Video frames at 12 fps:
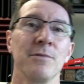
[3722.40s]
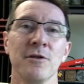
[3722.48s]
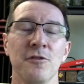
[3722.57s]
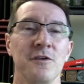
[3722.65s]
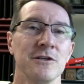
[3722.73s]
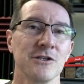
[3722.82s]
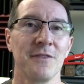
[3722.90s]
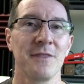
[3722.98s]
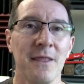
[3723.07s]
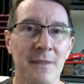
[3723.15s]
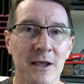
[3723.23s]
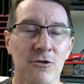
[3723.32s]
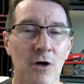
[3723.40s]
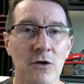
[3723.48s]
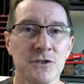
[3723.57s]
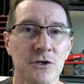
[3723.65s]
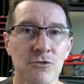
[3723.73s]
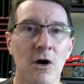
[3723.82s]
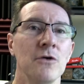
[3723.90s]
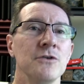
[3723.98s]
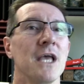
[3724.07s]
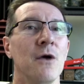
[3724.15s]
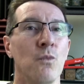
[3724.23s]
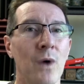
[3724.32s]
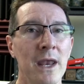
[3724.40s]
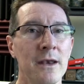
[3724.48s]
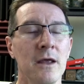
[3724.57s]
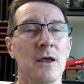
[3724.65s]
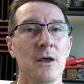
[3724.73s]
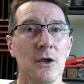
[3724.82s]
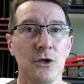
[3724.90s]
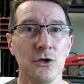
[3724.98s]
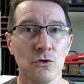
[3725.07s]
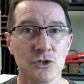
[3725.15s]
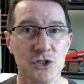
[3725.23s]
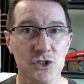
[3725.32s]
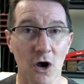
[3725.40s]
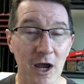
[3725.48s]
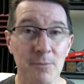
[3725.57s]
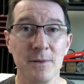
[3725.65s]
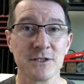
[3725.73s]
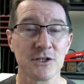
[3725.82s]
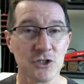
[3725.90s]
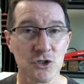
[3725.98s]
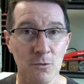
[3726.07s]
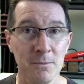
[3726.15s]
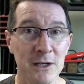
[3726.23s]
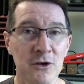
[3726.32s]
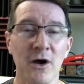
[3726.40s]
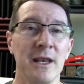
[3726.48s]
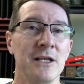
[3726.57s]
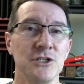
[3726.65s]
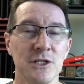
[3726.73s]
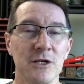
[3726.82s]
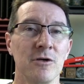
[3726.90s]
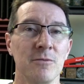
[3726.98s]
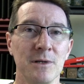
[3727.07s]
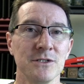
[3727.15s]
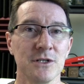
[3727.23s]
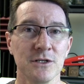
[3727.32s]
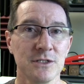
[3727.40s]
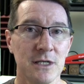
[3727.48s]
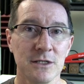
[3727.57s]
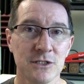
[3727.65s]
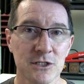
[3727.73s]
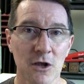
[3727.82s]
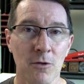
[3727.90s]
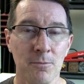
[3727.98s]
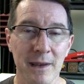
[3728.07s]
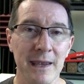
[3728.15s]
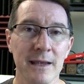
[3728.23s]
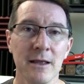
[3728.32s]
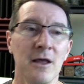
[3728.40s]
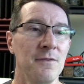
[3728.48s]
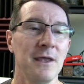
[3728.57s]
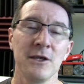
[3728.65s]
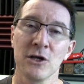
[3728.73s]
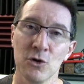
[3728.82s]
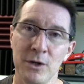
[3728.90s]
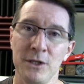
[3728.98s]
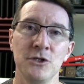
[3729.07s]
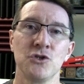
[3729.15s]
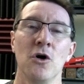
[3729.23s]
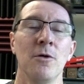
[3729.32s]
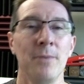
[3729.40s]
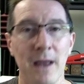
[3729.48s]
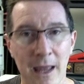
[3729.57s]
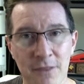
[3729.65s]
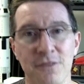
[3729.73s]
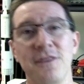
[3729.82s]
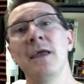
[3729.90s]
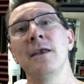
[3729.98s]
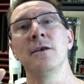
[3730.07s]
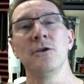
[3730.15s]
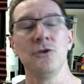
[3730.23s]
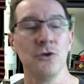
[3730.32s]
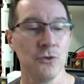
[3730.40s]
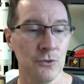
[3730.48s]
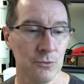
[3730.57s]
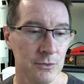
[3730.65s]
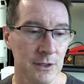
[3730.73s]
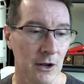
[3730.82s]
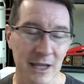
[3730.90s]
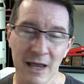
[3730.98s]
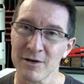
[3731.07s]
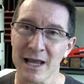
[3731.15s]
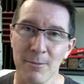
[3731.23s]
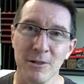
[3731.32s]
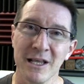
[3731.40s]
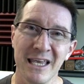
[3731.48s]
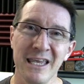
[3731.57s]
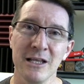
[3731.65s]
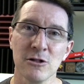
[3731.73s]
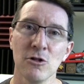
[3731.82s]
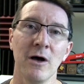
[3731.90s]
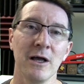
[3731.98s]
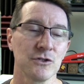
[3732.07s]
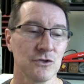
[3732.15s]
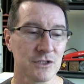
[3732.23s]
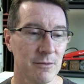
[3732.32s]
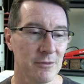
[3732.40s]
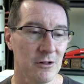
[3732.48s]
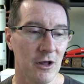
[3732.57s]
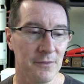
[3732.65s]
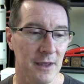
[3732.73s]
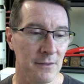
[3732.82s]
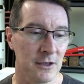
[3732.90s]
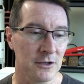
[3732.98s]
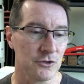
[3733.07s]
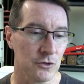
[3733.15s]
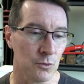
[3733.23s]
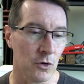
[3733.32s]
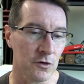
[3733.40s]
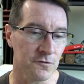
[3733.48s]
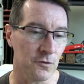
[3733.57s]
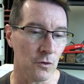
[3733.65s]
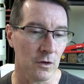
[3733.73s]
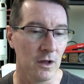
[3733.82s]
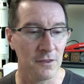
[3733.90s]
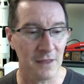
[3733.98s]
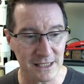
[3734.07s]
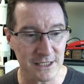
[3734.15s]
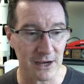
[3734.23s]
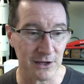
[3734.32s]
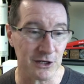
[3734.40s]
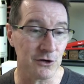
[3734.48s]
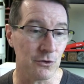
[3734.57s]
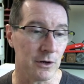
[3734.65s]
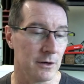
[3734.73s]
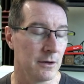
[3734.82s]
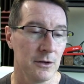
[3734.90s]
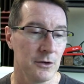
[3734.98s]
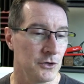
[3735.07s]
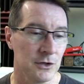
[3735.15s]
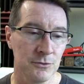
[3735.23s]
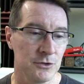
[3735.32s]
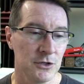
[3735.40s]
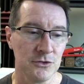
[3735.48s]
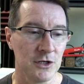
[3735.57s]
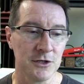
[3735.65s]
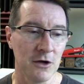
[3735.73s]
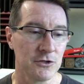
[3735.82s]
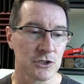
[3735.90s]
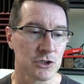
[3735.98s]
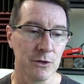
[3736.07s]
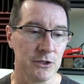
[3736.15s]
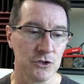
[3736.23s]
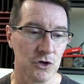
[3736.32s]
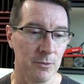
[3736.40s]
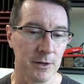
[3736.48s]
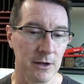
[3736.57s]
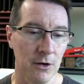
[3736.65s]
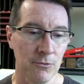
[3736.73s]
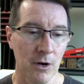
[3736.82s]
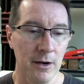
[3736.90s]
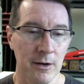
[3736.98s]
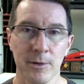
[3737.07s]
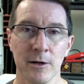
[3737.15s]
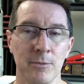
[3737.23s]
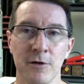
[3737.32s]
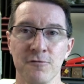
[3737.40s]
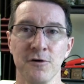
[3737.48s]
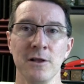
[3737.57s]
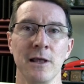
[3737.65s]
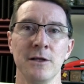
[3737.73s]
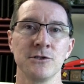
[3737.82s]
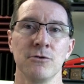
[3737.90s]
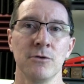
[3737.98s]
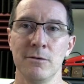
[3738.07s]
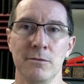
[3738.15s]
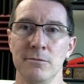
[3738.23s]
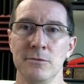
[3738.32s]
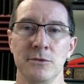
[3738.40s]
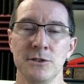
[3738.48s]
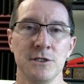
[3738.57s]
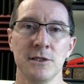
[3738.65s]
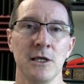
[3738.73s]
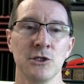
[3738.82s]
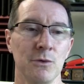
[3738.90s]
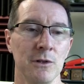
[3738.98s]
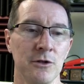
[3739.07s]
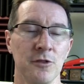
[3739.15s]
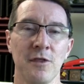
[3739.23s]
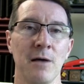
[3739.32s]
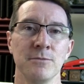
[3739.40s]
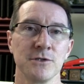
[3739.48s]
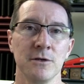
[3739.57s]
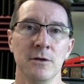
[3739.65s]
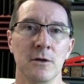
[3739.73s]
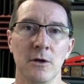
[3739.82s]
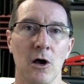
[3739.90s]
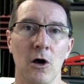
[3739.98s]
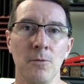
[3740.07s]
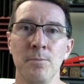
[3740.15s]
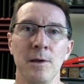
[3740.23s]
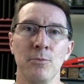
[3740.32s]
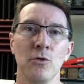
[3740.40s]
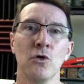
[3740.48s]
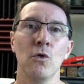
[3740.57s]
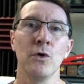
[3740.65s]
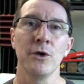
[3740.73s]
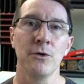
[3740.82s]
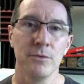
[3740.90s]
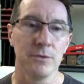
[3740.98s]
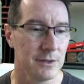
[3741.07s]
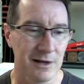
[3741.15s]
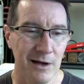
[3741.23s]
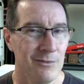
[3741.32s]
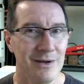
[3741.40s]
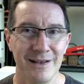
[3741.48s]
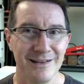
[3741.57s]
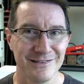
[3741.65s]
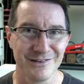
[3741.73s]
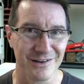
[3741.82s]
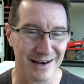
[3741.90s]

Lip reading: and things like that. And that grows and grows. And when your side business, your midnight engineering business, is so big that you can quit your job, and then you have a couple of key clients or something like that you do work for. That's how you do it. You don't just quit your job and go, right, I'm going to be a freelancer, and you sit there twiddling your thumbs and hope people call you. You know, it's not going to